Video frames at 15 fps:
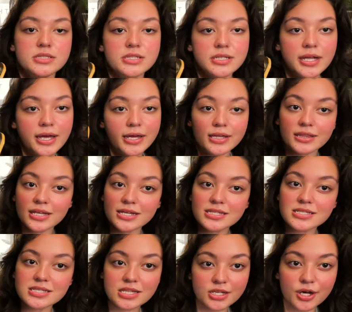like
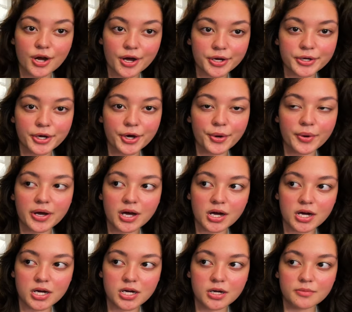this, the Congo.
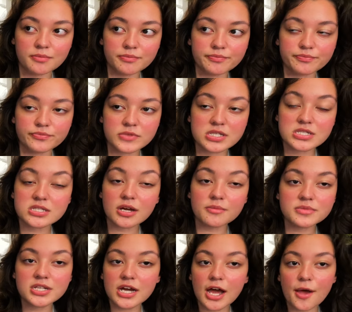Um,
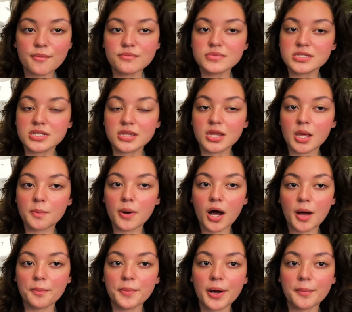sometimes they
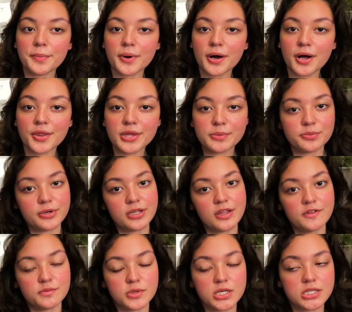pop up on the
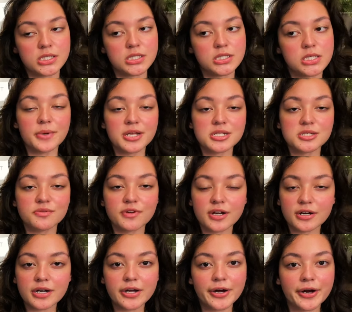pre-loved market, but it's
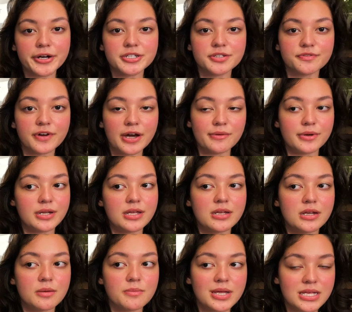very hard to find one
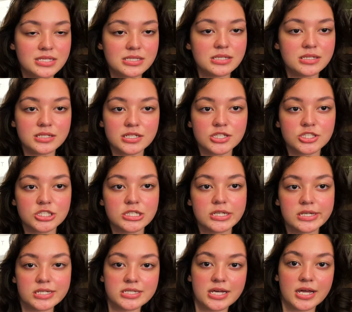in amazing condition
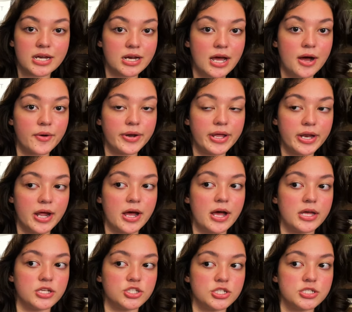inside and out. And
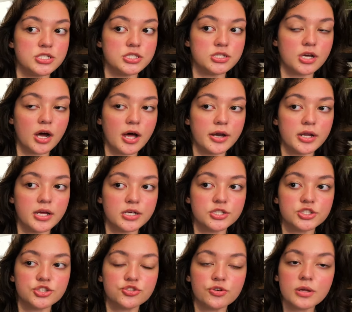I just got
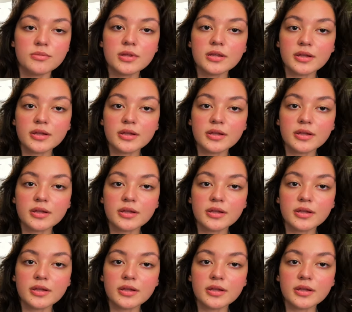extremely